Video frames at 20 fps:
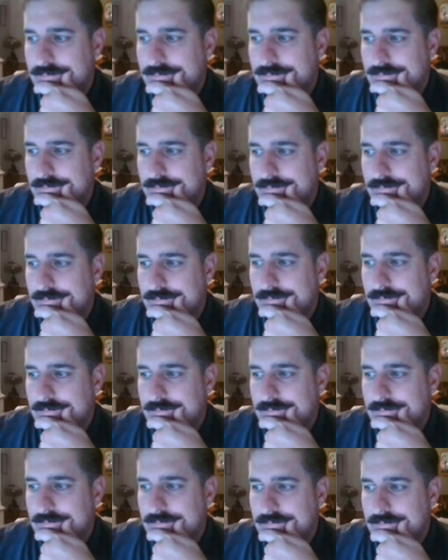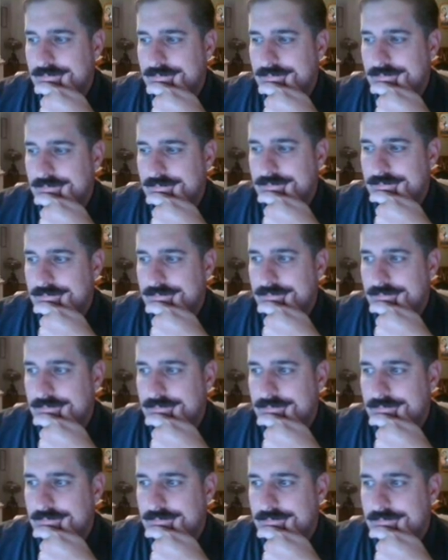
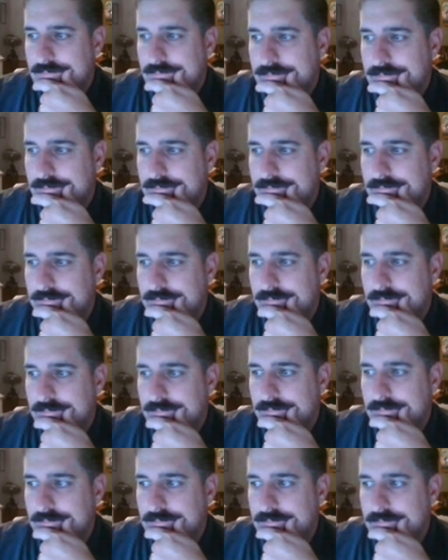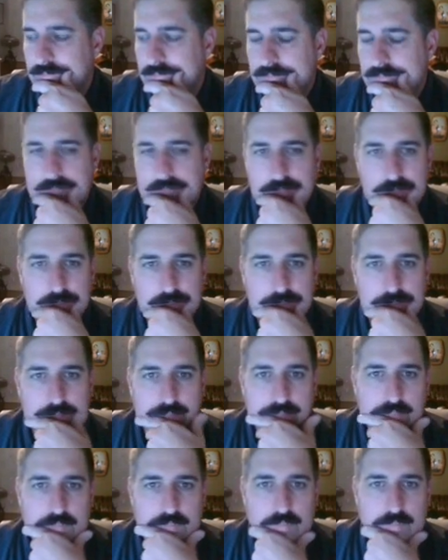
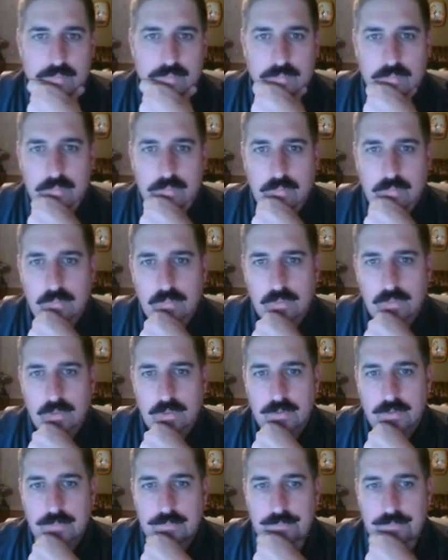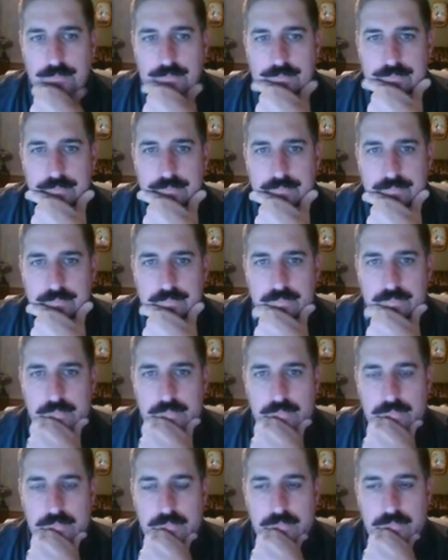
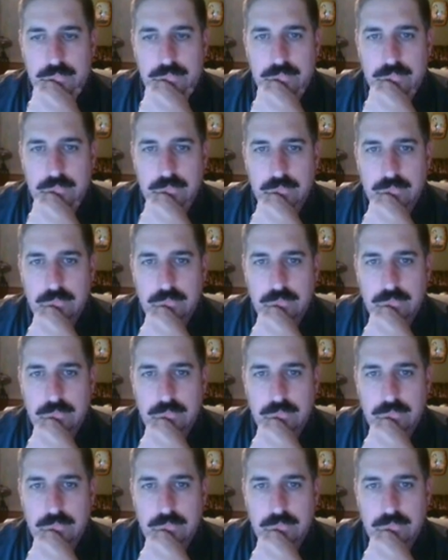No words are spoken by the person on screen.